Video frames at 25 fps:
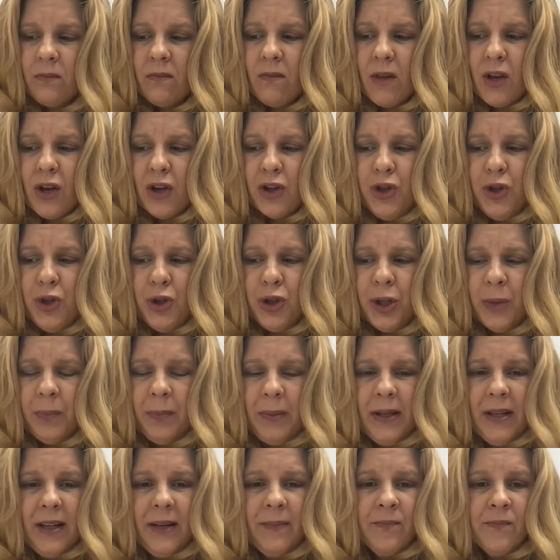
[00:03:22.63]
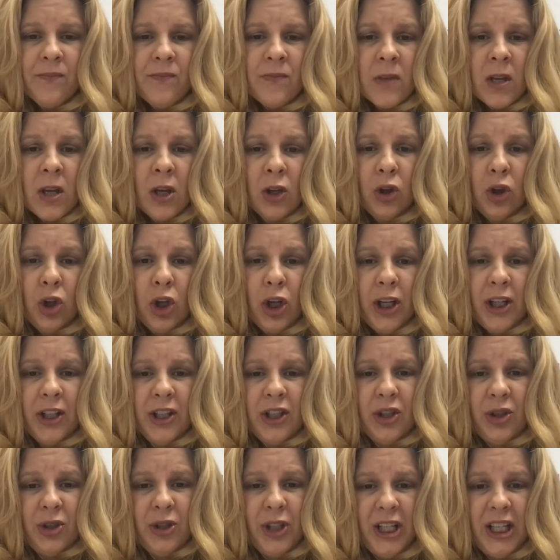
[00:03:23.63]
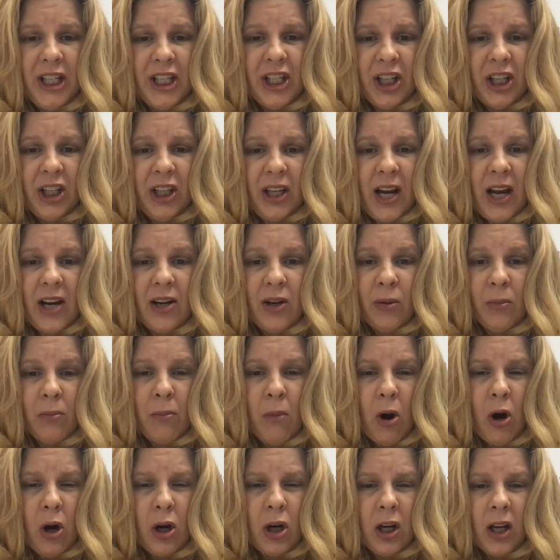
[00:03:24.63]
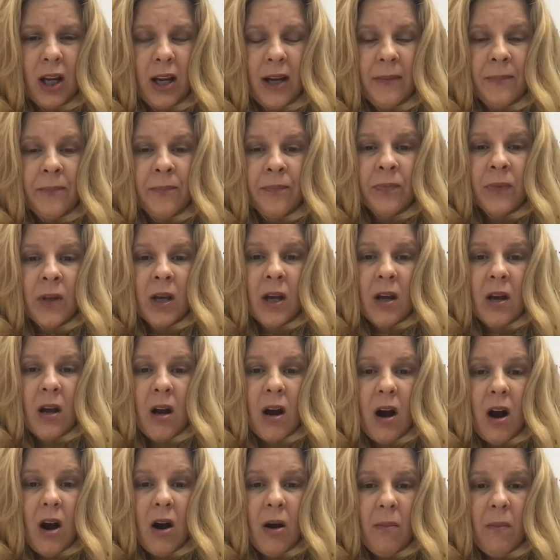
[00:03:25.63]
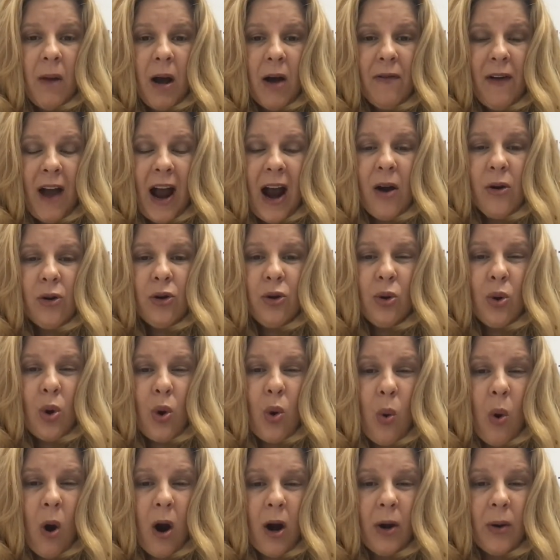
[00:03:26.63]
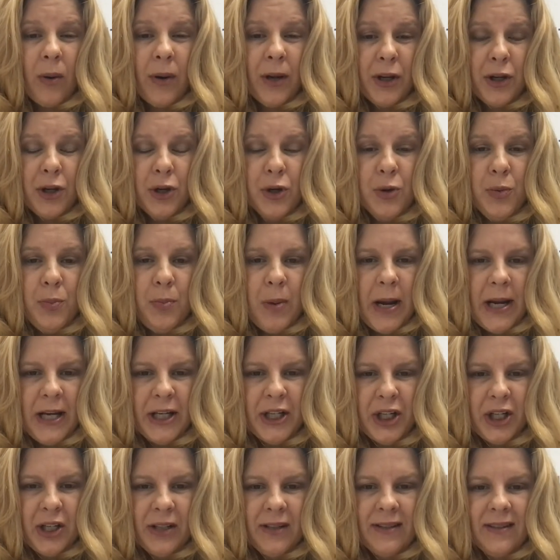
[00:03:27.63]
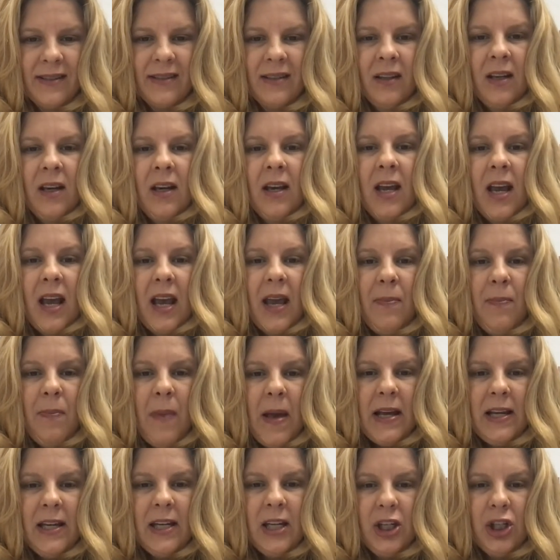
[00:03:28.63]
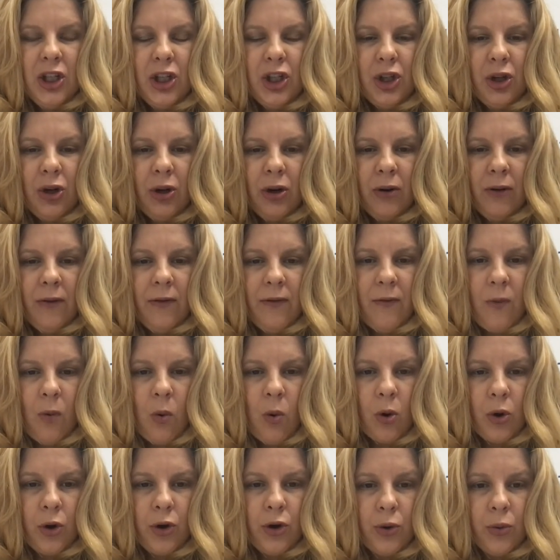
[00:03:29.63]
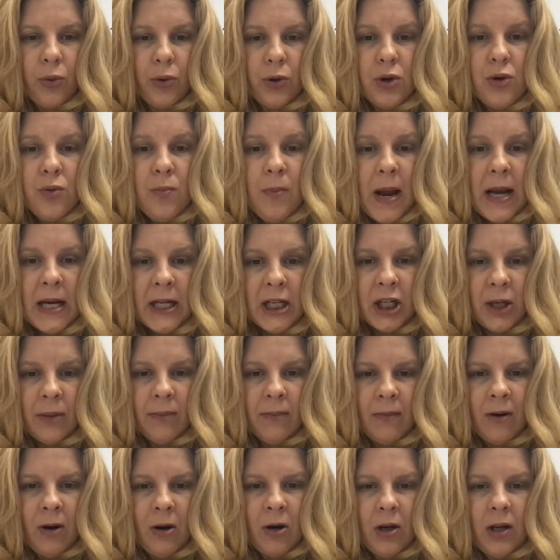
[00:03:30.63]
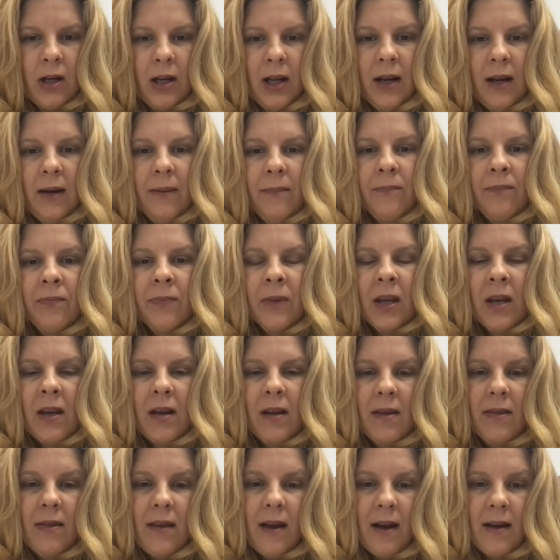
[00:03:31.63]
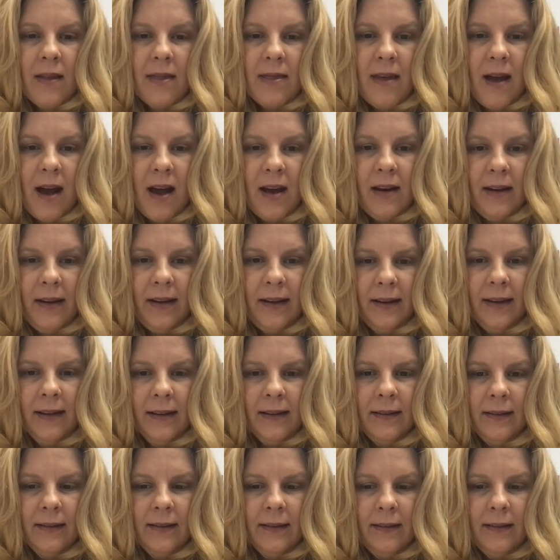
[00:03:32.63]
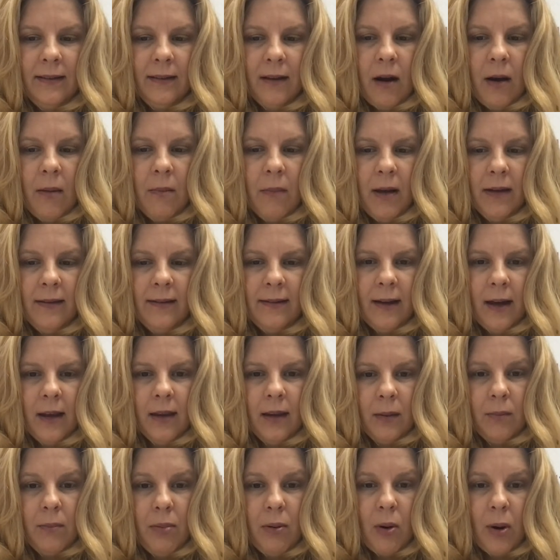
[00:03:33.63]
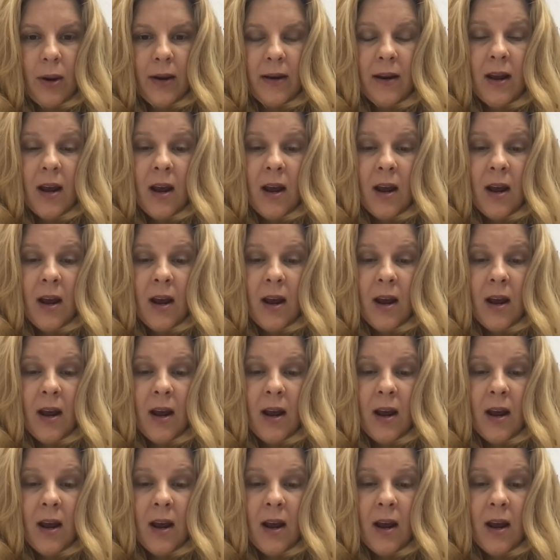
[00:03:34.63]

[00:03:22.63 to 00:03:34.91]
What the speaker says: you should be looking strategically at your marketing of how you're acquiring new patients and making sure for your new patient marketing that is a selling point.